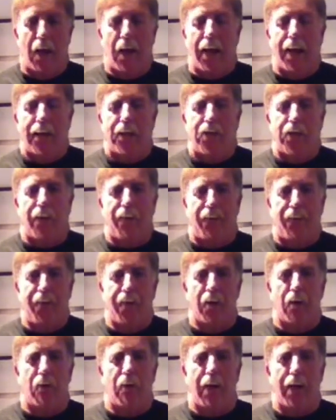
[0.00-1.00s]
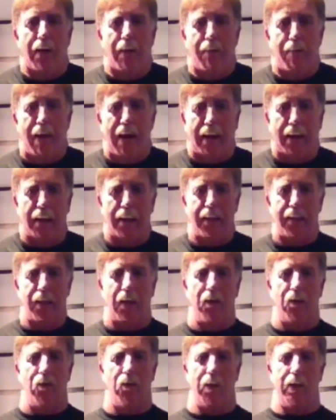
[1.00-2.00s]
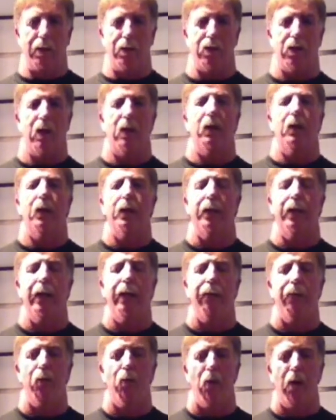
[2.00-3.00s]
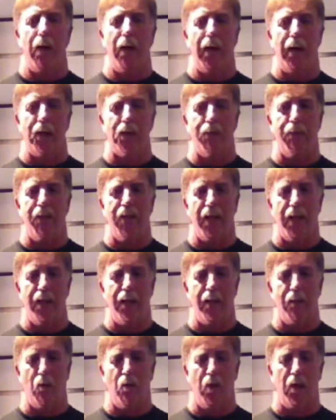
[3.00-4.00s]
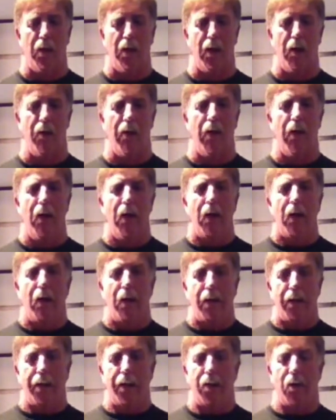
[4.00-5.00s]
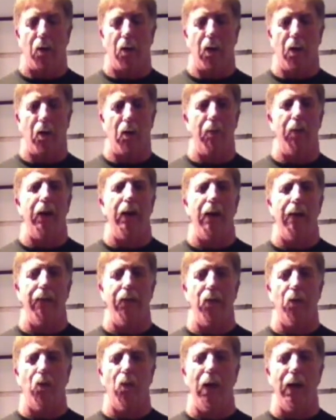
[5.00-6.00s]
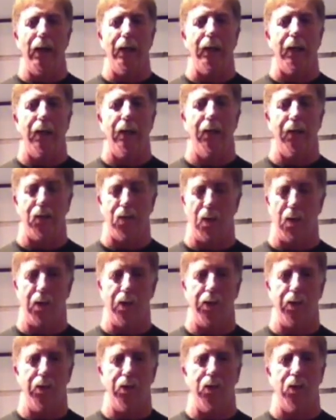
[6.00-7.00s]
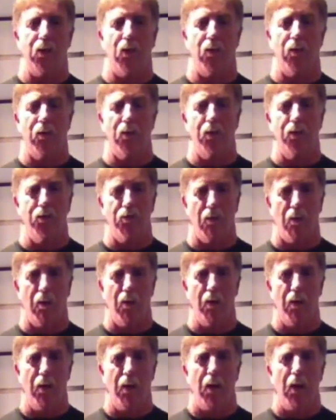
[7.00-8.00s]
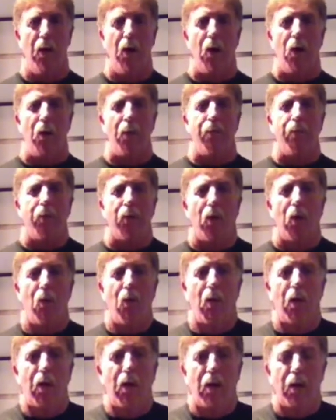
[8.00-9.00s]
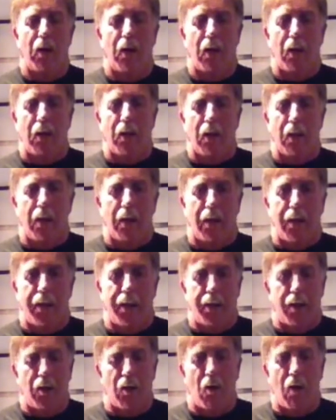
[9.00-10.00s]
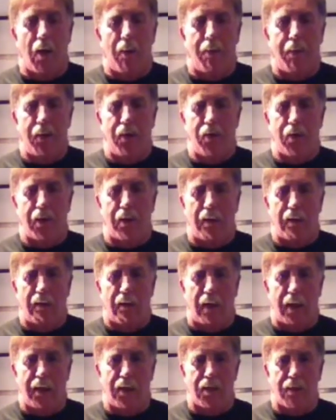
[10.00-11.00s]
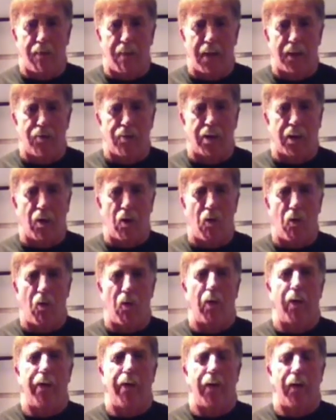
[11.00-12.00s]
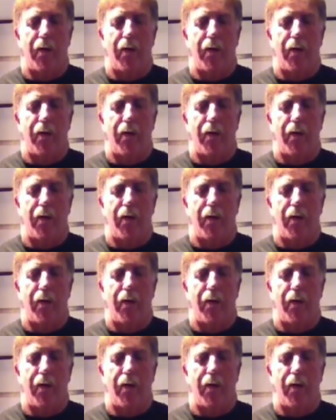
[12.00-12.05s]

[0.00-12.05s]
and it should feel right in the back of the deltoids. Again, if you want to expedite the workout, you go a little bit heavier weight, as long as you use total control. Or you can go up and do an isometric hold,